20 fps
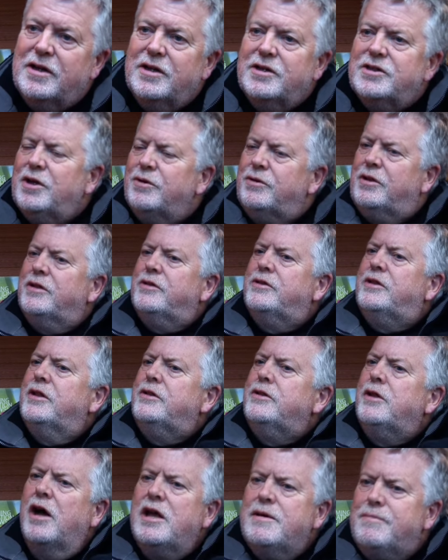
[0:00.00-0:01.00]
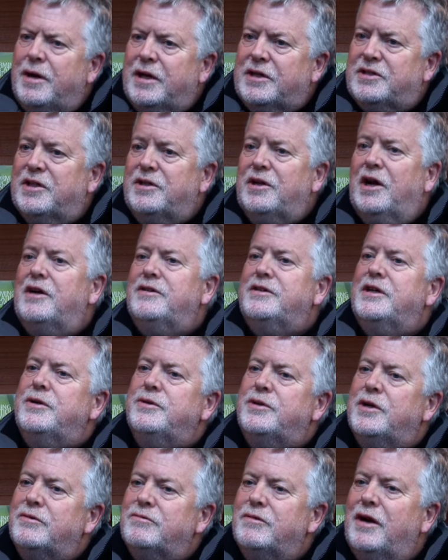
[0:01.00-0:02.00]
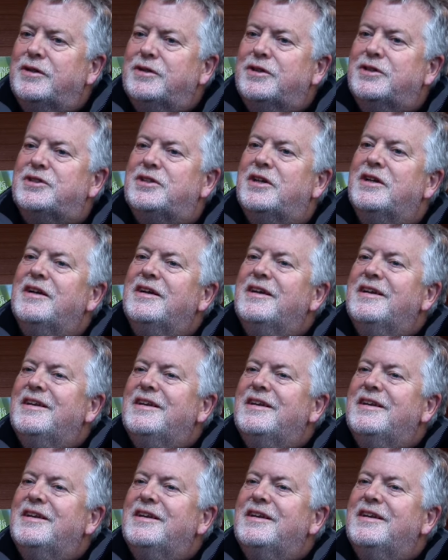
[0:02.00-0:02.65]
So the the nightmare scenario that runs